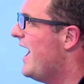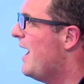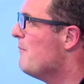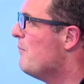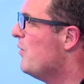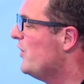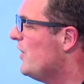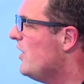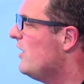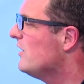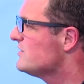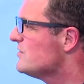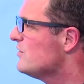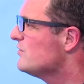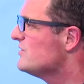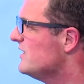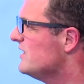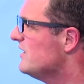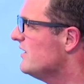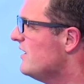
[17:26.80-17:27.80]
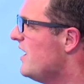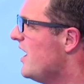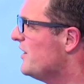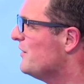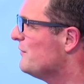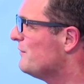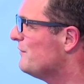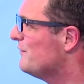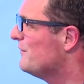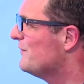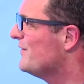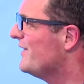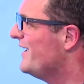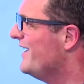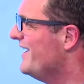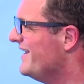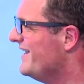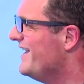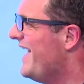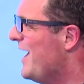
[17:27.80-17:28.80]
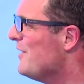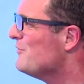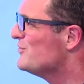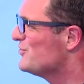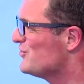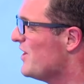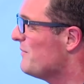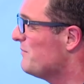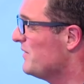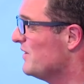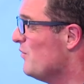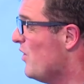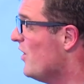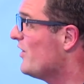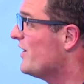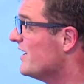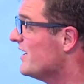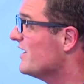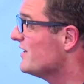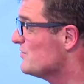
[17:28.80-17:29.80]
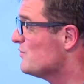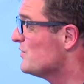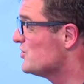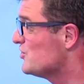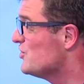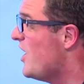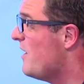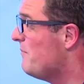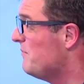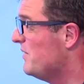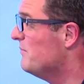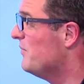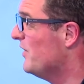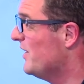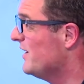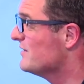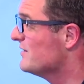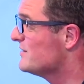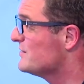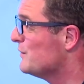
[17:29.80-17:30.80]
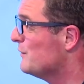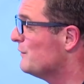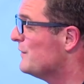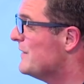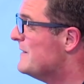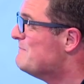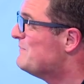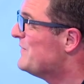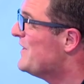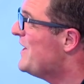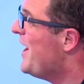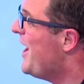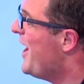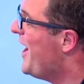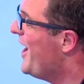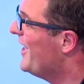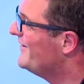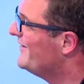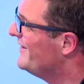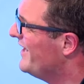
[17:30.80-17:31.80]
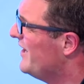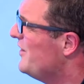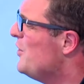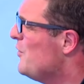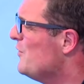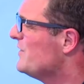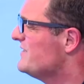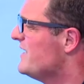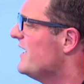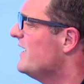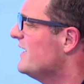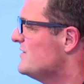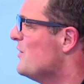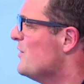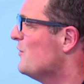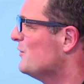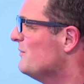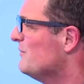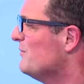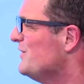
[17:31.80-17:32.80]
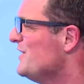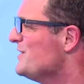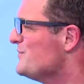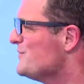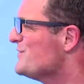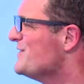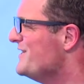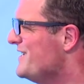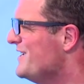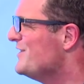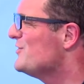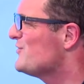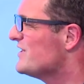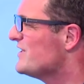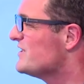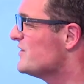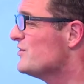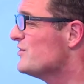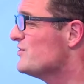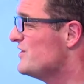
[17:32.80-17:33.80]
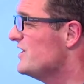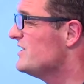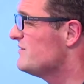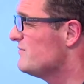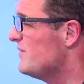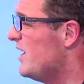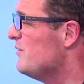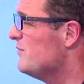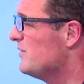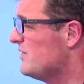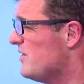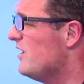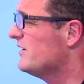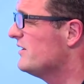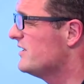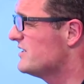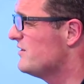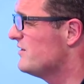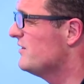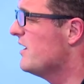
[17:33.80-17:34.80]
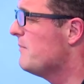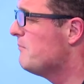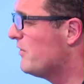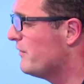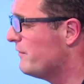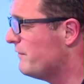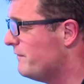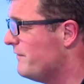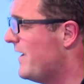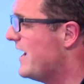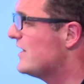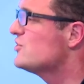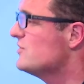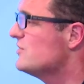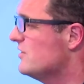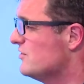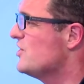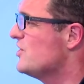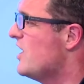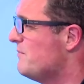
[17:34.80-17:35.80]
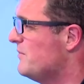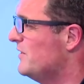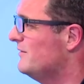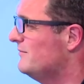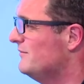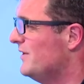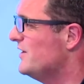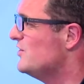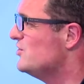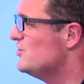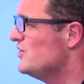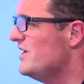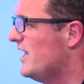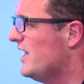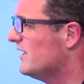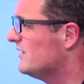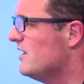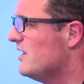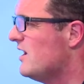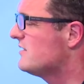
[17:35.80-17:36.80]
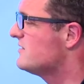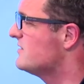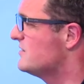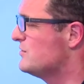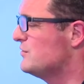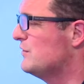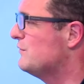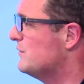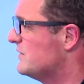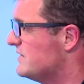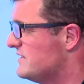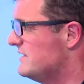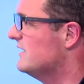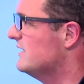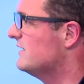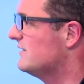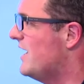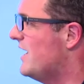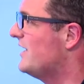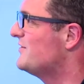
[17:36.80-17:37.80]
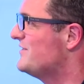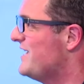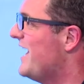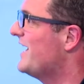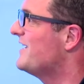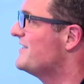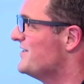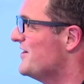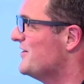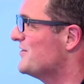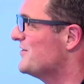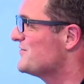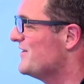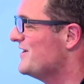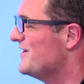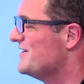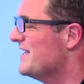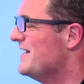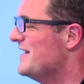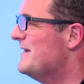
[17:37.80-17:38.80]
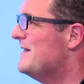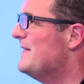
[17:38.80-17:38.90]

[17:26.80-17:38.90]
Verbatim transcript: but also did a lot of in-house shopping, walking into a shop and buying the stuff. And I know it's anecdotal, but this was an interesting because this I would call this girl a professional shopper. Like she had lots of stuff with still had tags on it, right?